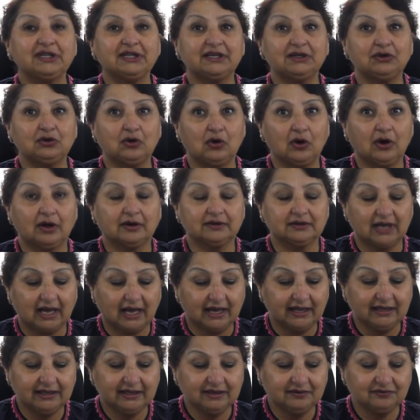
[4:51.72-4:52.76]
than not,
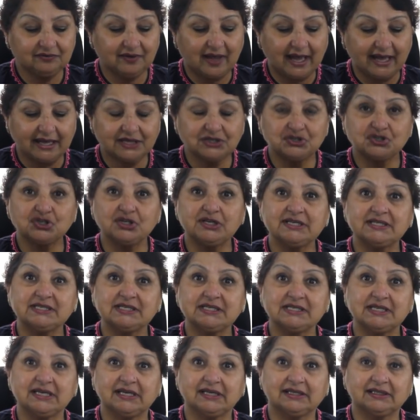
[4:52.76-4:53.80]
I have actually
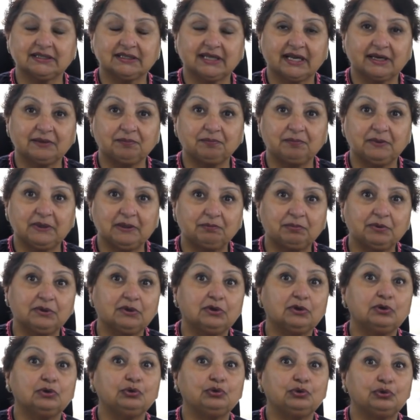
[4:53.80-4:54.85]
seen that people
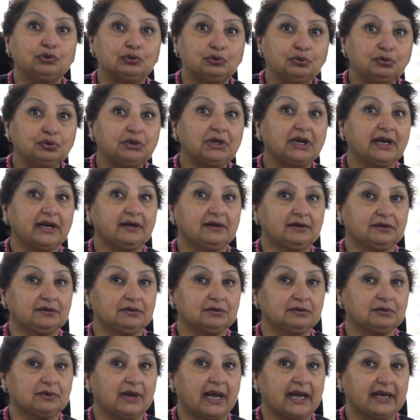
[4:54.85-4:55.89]
do tend
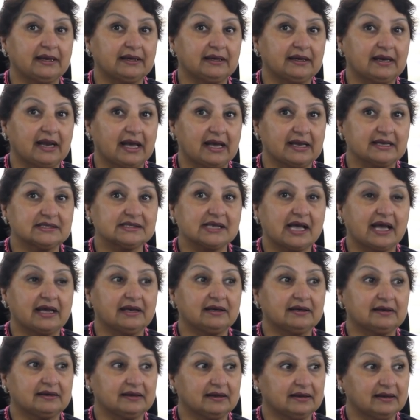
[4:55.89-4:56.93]
to analyze
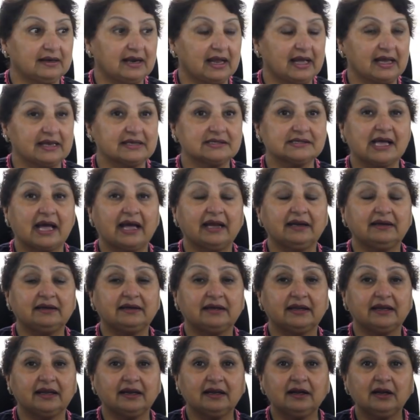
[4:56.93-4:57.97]
and realize and
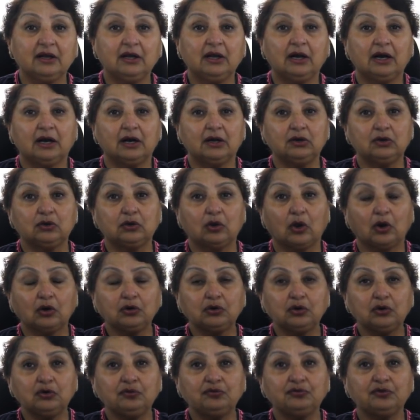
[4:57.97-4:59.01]
take a
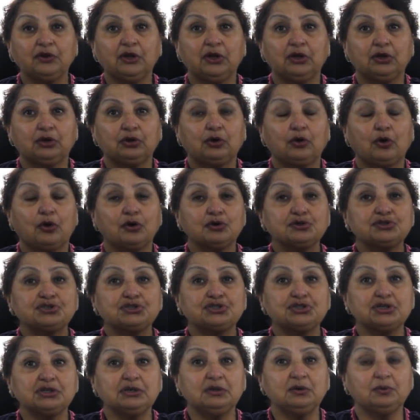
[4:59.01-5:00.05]
lot of
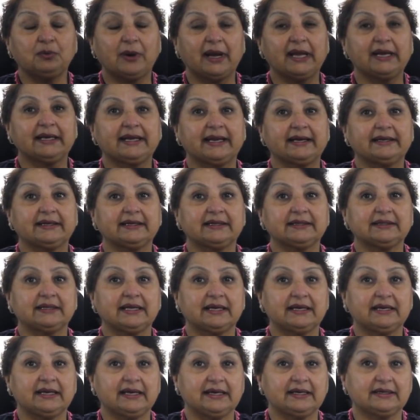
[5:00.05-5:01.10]
caution while getting
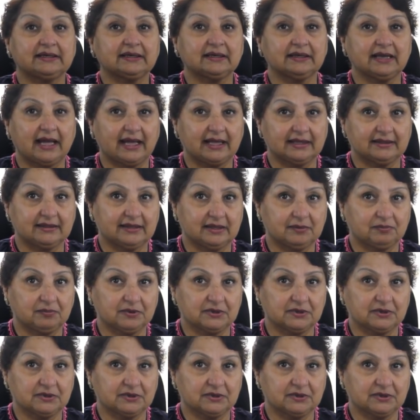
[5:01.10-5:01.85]
their natal and their